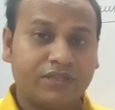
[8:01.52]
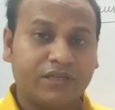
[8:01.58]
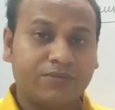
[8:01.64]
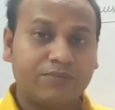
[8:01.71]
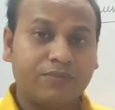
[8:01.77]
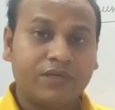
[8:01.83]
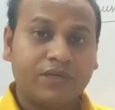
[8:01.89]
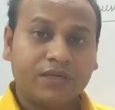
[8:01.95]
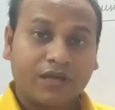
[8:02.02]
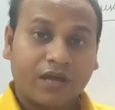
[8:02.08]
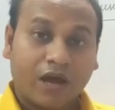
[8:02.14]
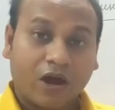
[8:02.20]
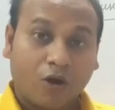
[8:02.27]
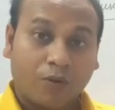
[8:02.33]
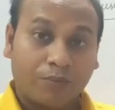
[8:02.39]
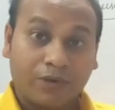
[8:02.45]
them,
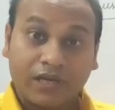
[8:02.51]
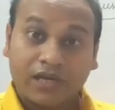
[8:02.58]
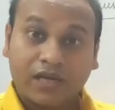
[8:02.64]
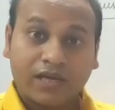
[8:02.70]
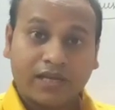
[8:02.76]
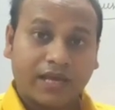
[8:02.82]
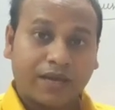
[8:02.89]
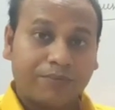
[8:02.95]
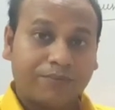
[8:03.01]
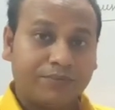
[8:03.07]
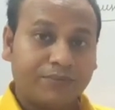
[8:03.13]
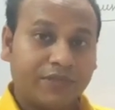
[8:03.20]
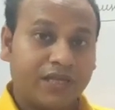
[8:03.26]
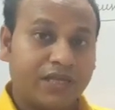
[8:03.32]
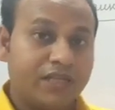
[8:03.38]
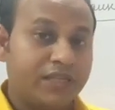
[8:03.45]
optical gap,
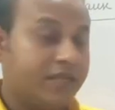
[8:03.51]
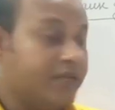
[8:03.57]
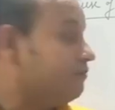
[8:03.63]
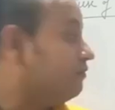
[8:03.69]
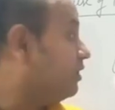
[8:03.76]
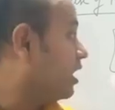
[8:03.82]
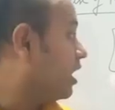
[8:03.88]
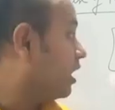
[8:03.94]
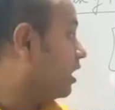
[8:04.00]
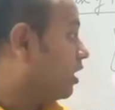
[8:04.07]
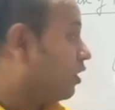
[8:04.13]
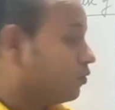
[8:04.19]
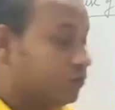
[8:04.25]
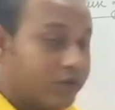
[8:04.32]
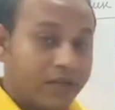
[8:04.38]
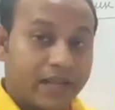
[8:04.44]
then they will
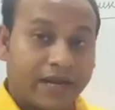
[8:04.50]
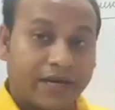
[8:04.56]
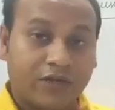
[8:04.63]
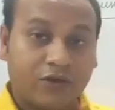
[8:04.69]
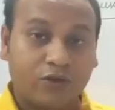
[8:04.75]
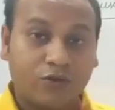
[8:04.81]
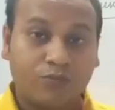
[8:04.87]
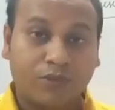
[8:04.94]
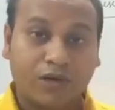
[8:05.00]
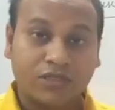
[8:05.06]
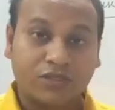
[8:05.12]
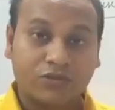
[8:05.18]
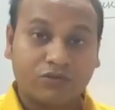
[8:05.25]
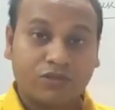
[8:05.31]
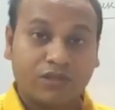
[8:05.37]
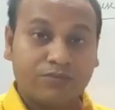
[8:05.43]
allow the light to
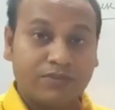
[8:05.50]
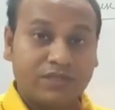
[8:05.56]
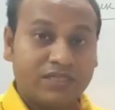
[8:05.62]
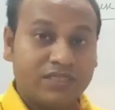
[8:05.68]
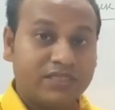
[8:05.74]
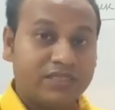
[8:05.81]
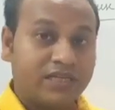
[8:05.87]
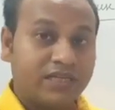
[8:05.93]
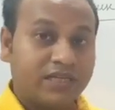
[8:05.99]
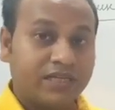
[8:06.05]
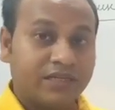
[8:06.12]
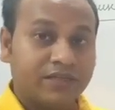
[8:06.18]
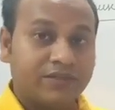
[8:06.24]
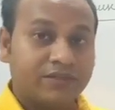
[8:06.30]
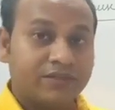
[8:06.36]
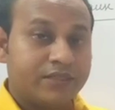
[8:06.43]
pass through them easily,
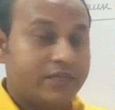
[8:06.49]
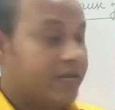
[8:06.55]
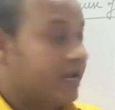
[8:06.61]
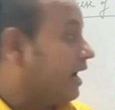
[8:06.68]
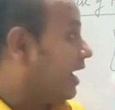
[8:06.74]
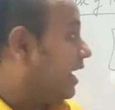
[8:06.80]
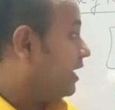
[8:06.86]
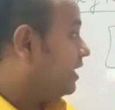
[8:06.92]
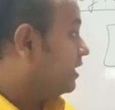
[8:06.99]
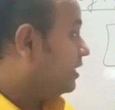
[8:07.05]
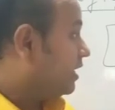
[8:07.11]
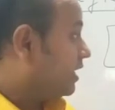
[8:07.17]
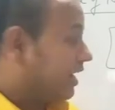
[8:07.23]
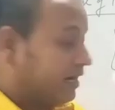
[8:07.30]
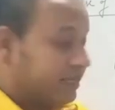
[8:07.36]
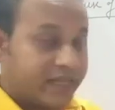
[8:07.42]
and
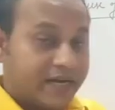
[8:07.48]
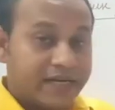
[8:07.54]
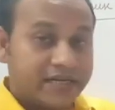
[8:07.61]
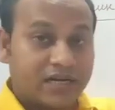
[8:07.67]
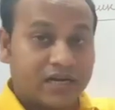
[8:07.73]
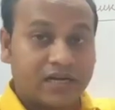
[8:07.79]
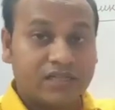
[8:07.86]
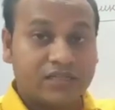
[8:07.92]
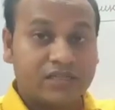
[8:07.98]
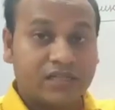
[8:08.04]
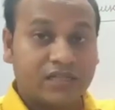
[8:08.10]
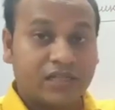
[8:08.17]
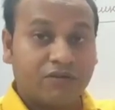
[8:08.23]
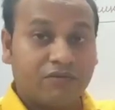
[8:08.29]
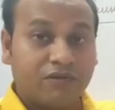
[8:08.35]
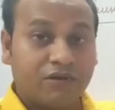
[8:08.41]
at that condition
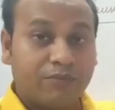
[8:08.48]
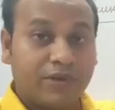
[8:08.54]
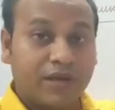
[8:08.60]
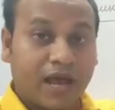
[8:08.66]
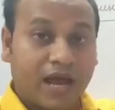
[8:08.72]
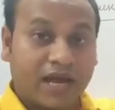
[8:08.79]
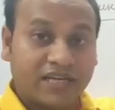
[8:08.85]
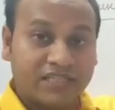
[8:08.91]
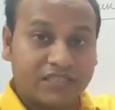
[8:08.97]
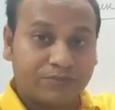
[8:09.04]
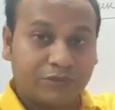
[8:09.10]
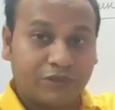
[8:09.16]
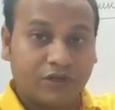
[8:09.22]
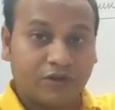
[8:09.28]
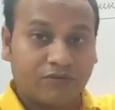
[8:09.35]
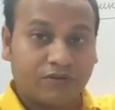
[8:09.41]
there will be high
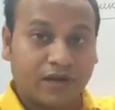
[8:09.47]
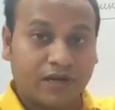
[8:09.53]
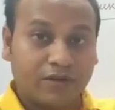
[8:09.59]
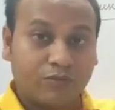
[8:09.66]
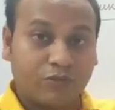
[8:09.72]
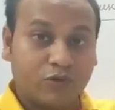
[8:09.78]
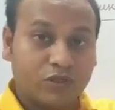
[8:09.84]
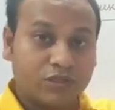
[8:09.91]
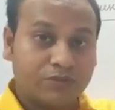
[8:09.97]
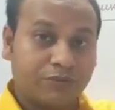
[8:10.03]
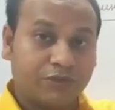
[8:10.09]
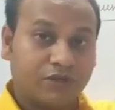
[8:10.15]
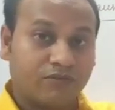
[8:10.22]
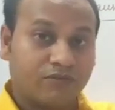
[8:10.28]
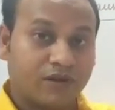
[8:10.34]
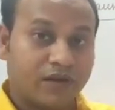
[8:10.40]
speed of light, more
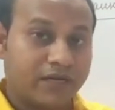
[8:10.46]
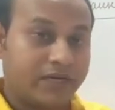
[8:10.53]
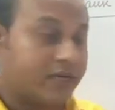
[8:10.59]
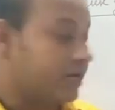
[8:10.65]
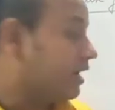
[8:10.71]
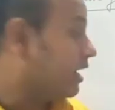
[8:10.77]
speed of light.